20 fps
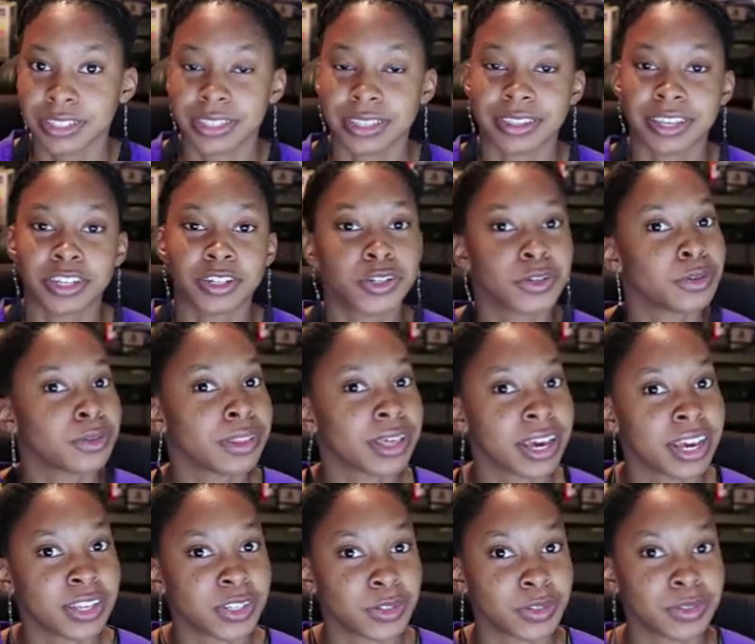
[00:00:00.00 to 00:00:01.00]
and they do
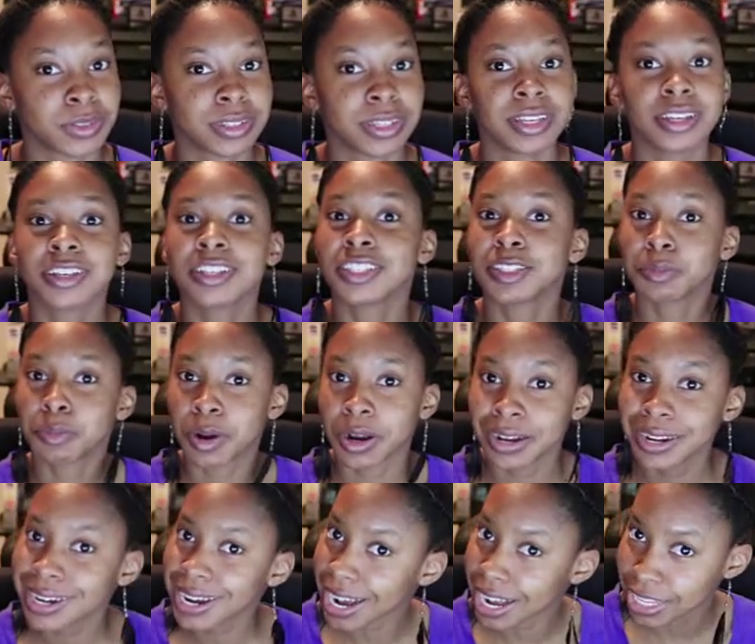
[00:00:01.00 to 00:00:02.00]
that using
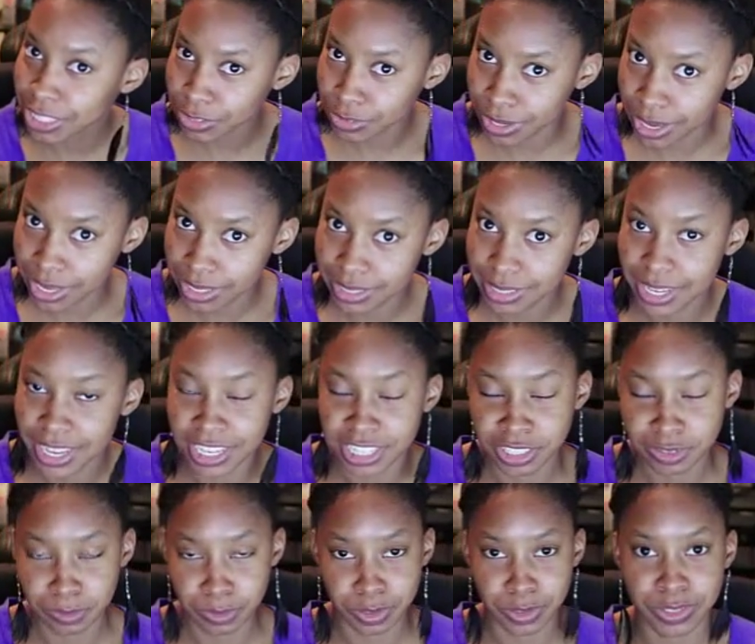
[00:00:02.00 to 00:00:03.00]
smart contracts,
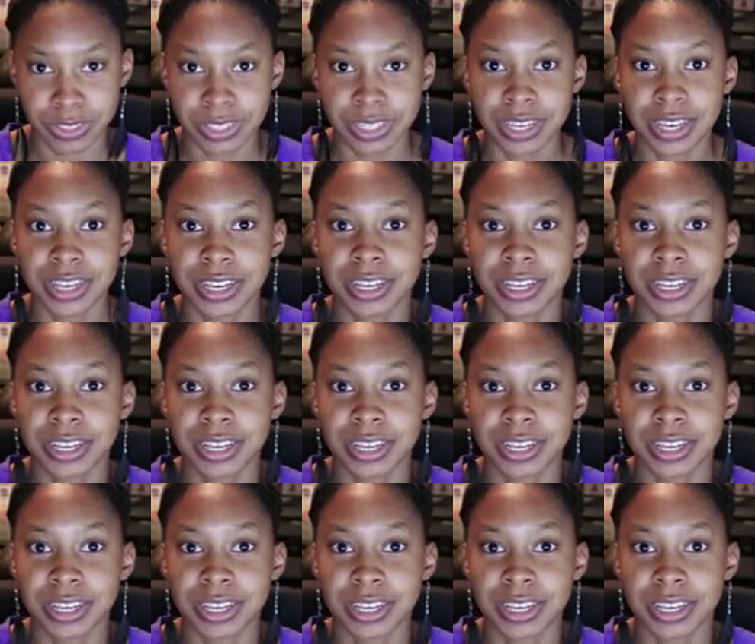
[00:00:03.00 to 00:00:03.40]
as most